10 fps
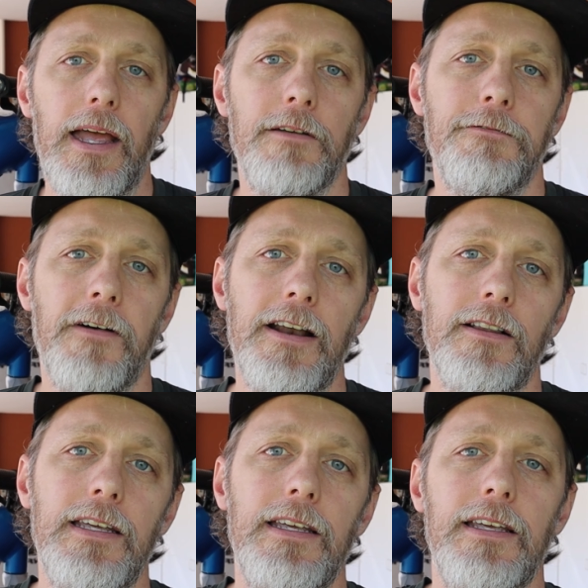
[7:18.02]
And
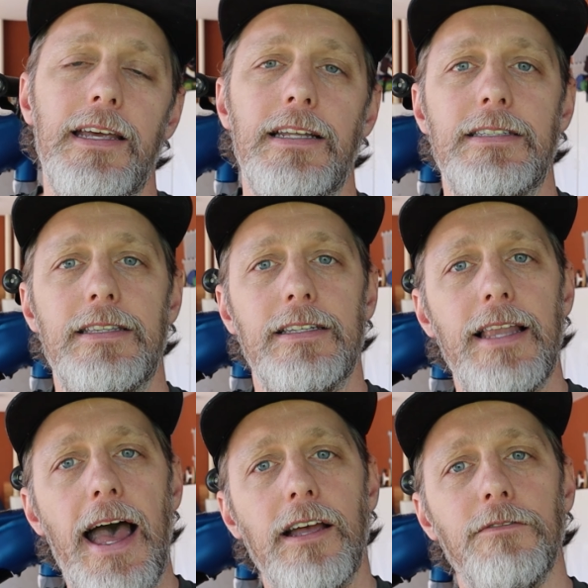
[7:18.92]
finally, it's the
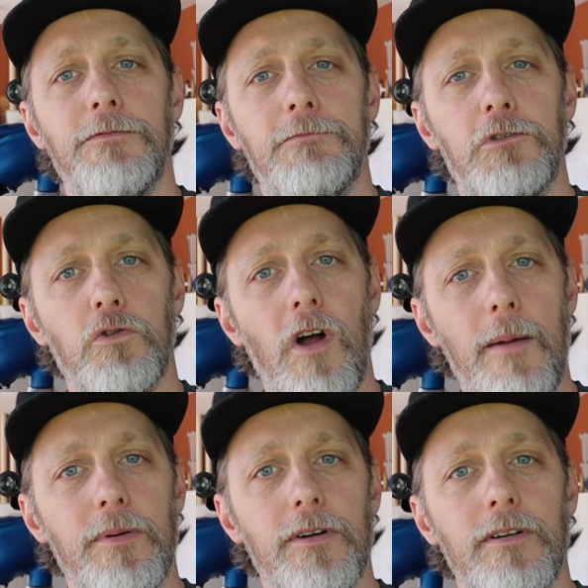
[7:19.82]
lack of
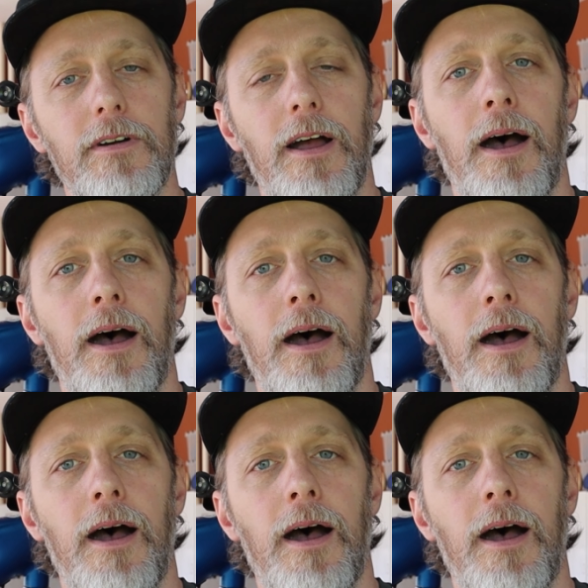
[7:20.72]
dropper